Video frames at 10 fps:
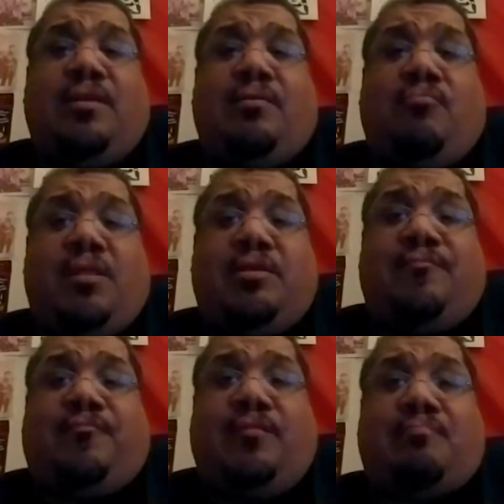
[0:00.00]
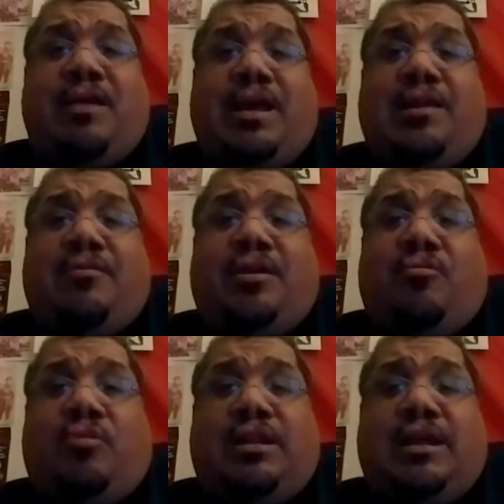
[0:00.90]
whether you're from the Bay Area
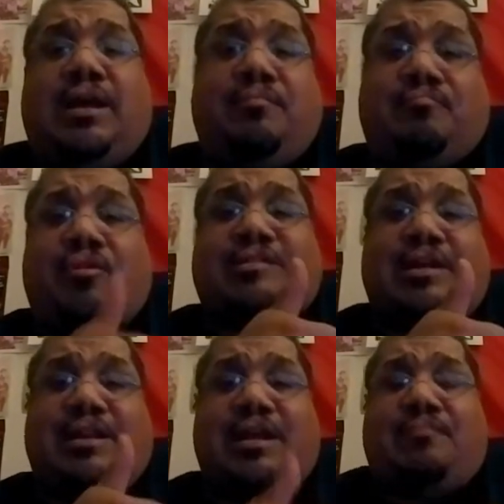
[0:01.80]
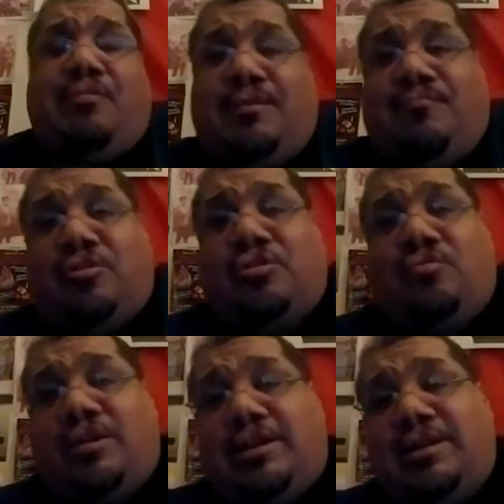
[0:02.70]
or not, press that like button if you're
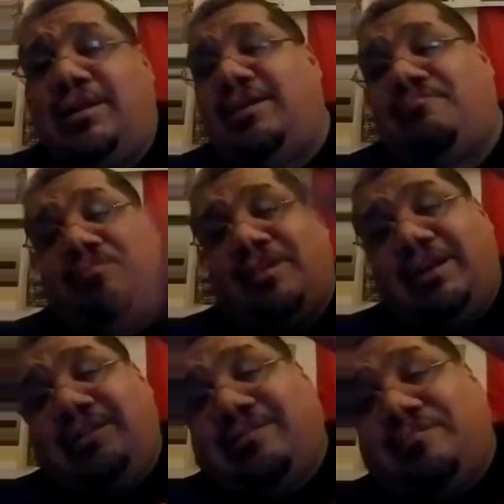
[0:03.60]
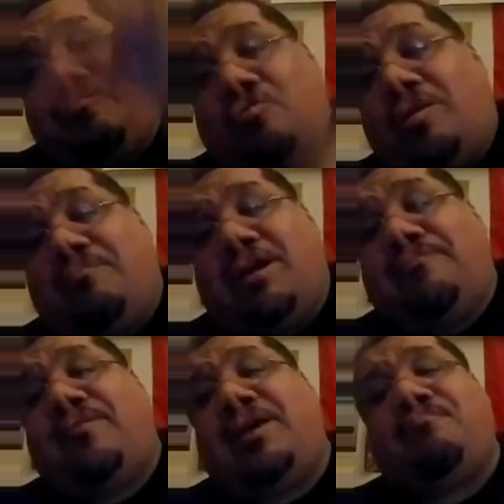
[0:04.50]
joining in, and please support my
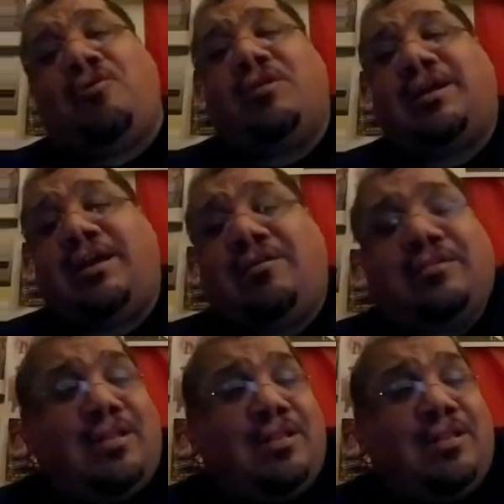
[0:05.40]
Venmo account.